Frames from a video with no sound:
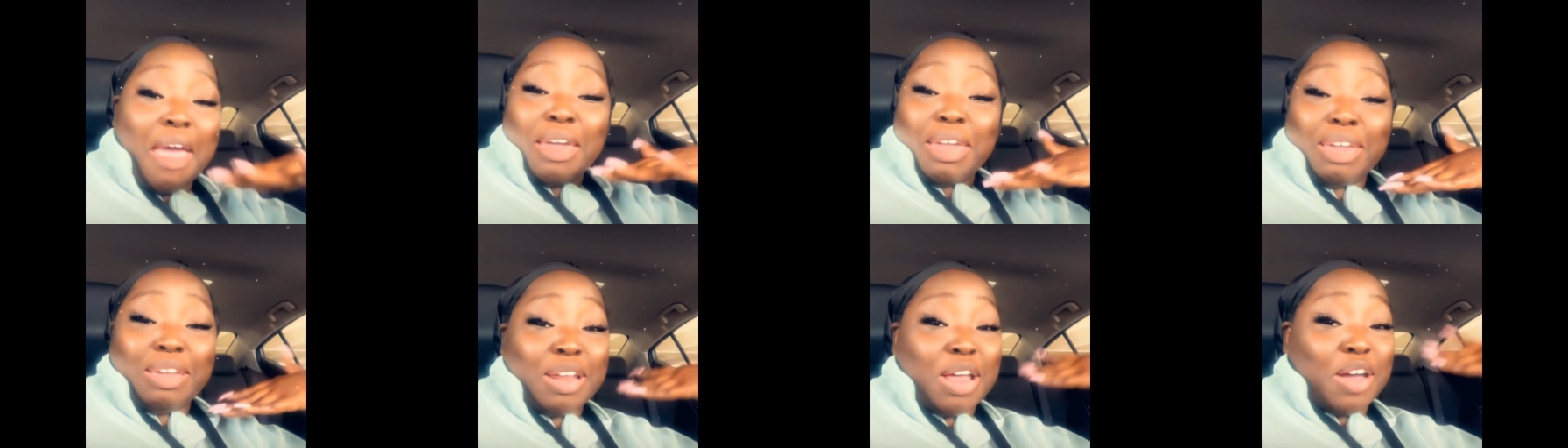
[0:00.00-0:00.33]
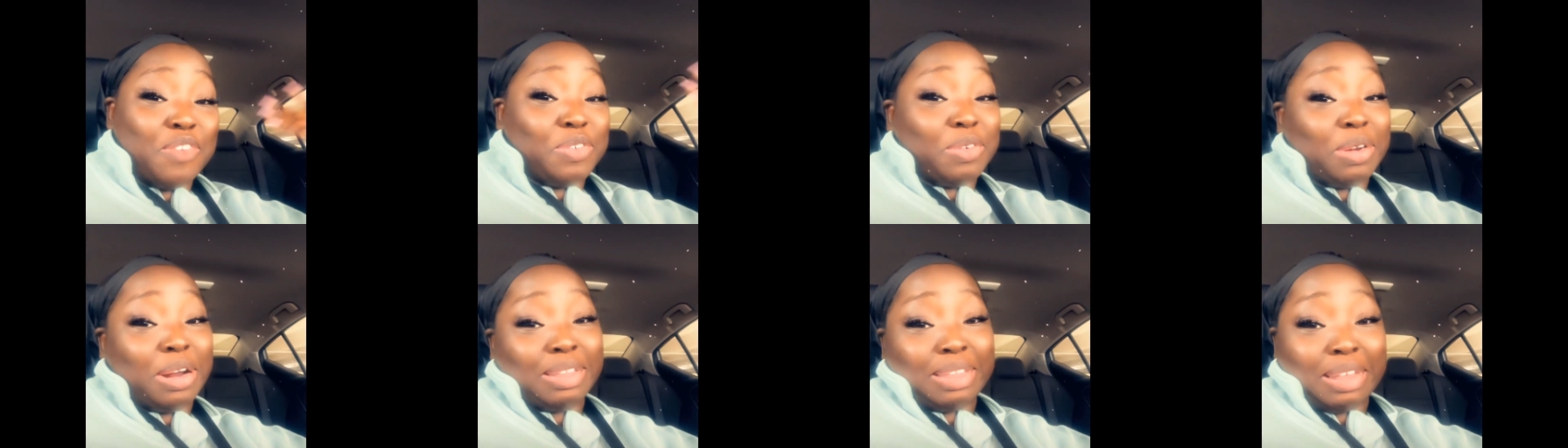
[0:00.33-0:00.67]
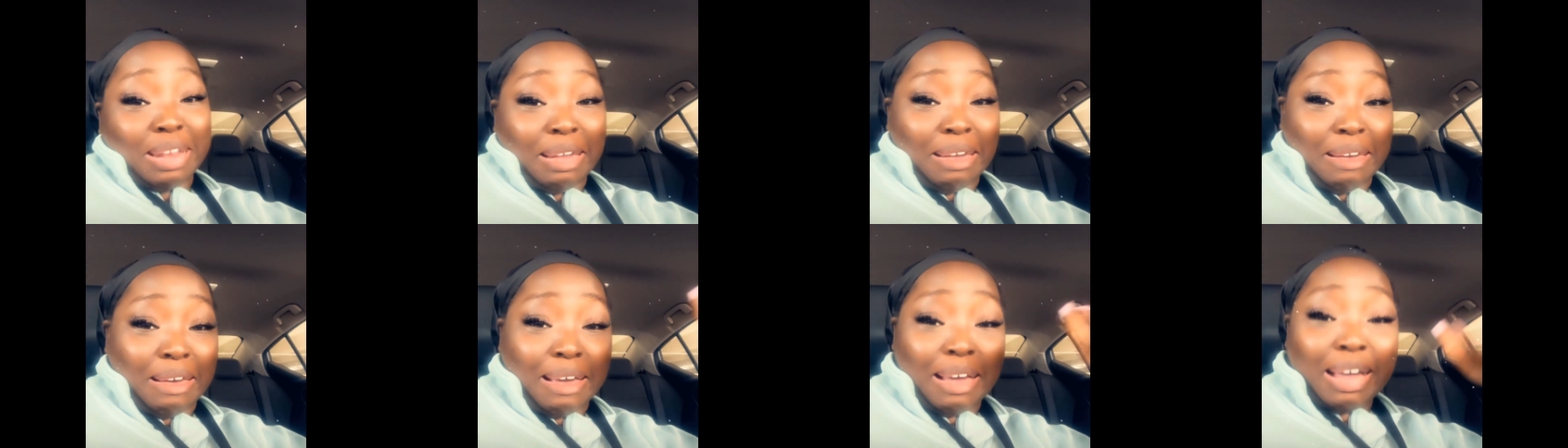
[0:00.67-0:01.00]
You know, if you want to
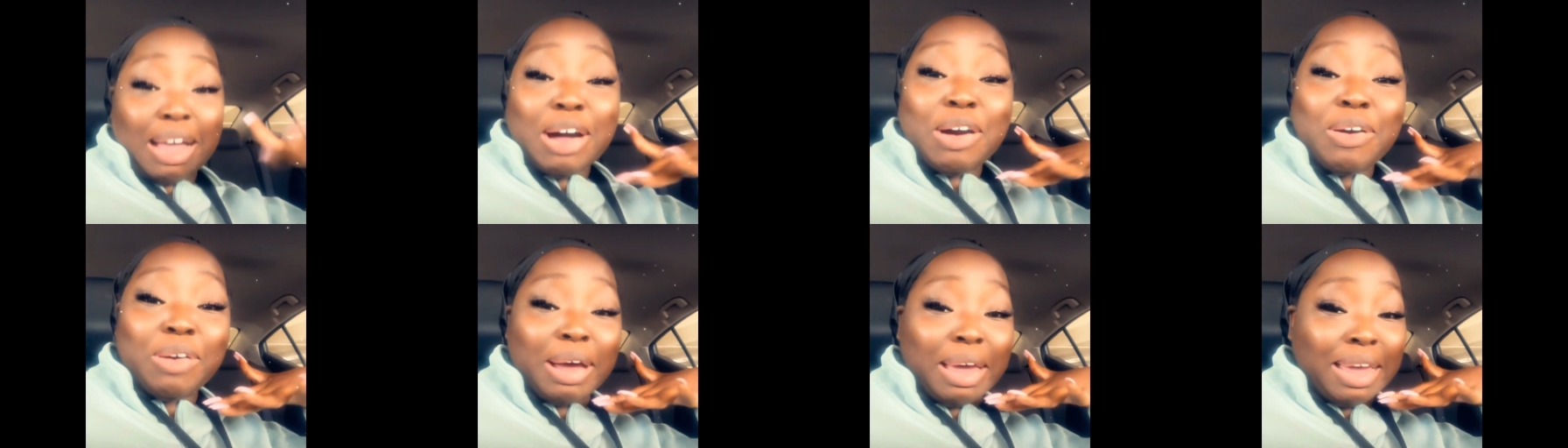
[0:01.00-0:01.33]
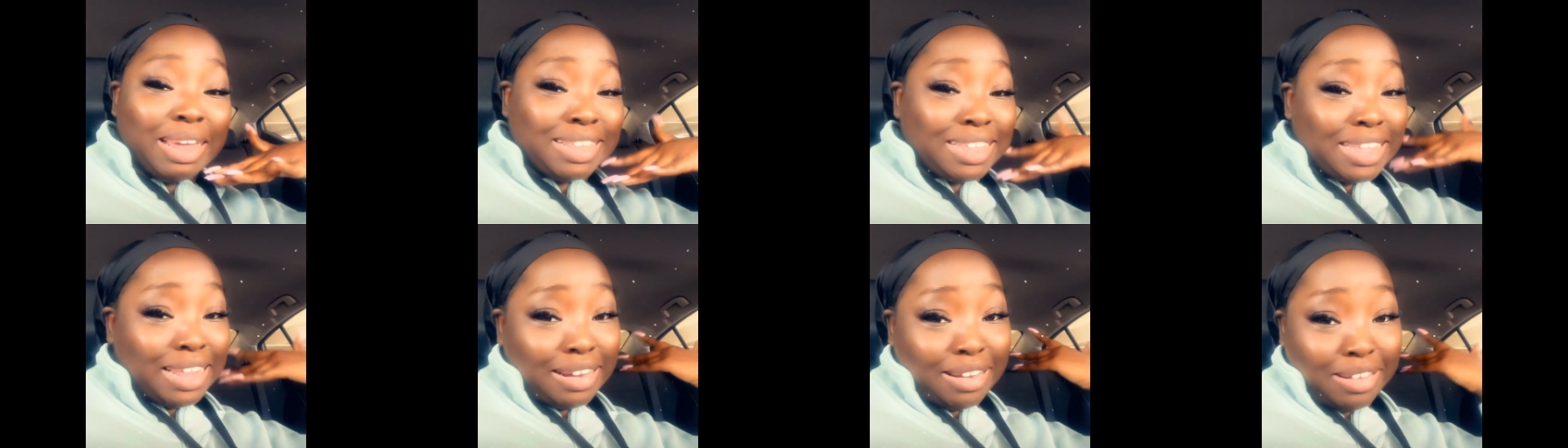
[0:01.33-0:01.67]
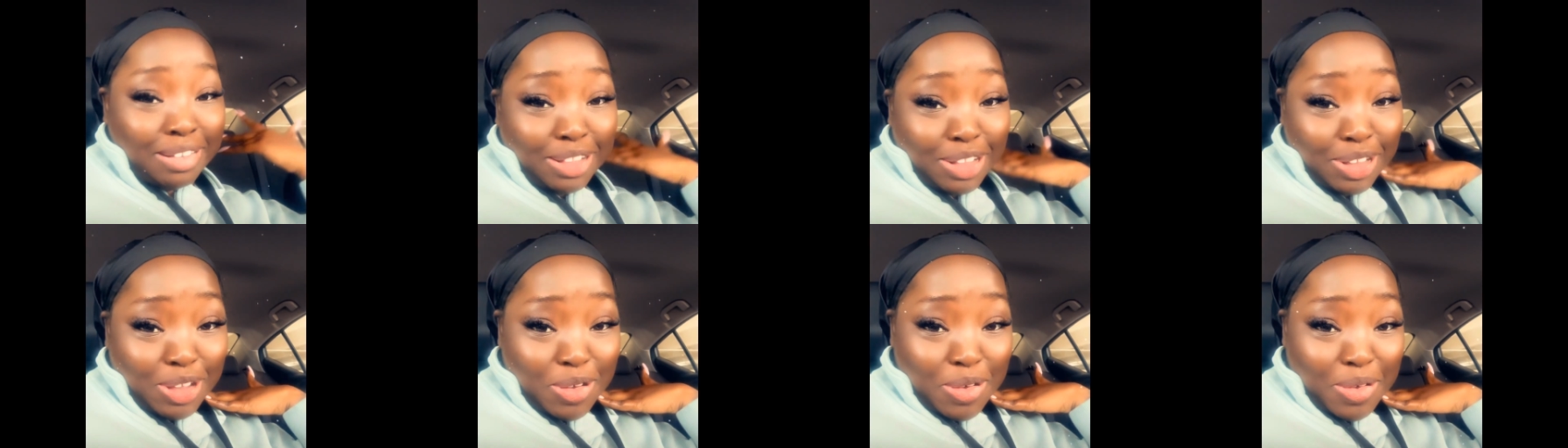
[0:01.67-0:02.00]
send girl a coin, send
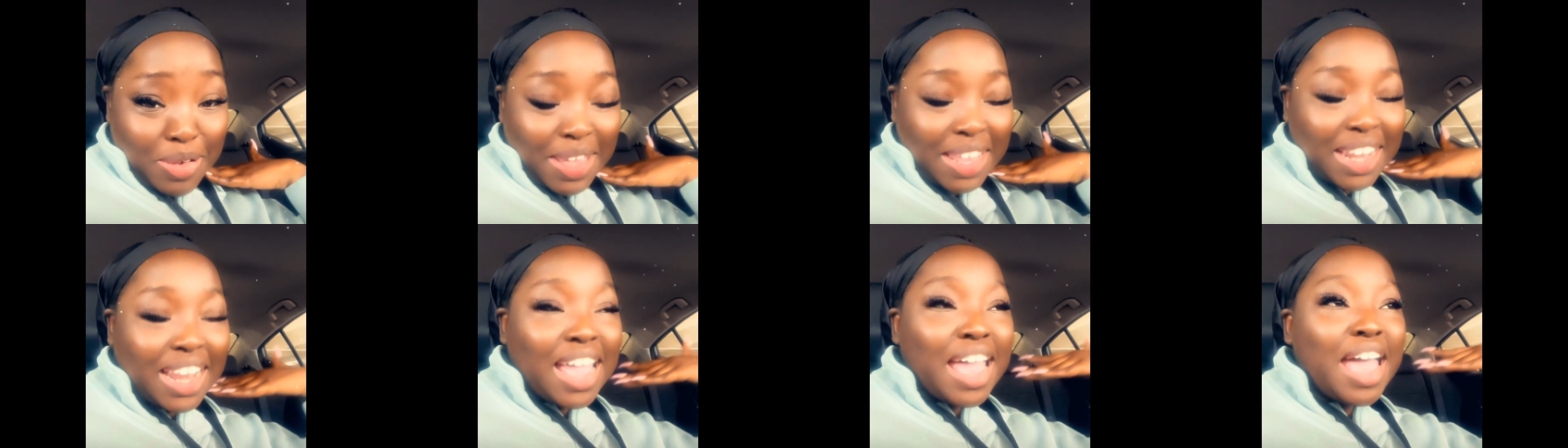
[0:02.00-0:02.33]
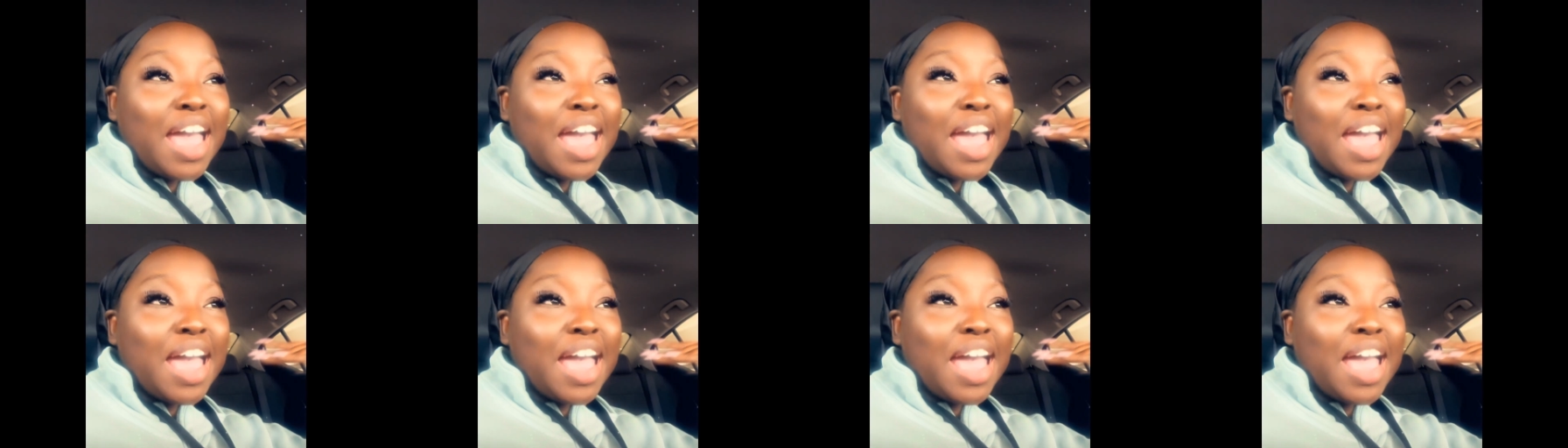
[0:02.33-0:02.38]
girl a coin,